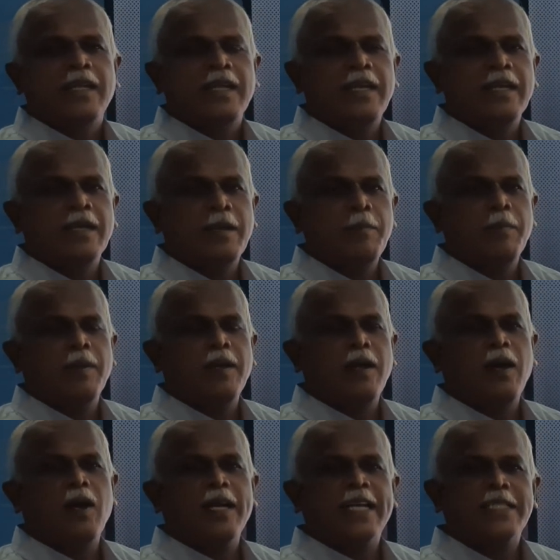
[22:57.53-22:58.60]
income
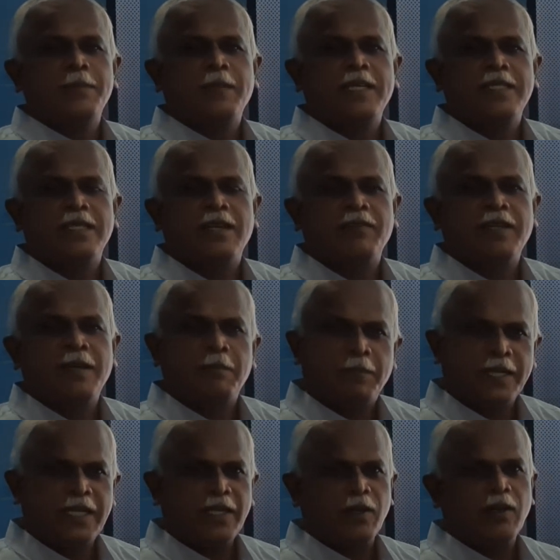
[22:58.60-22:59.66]
or expenditure of the
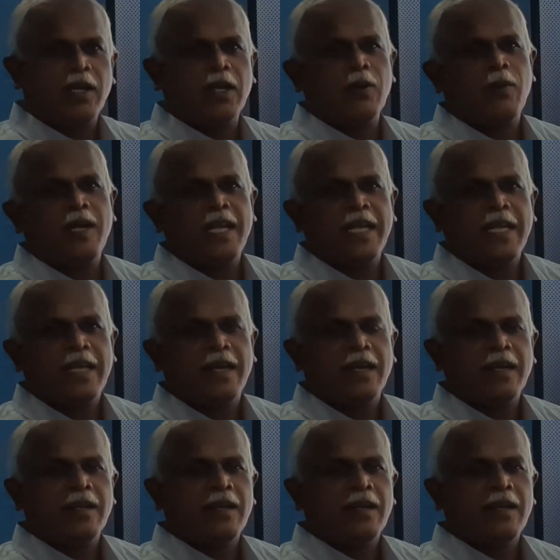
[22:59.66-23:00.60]
particular accounting year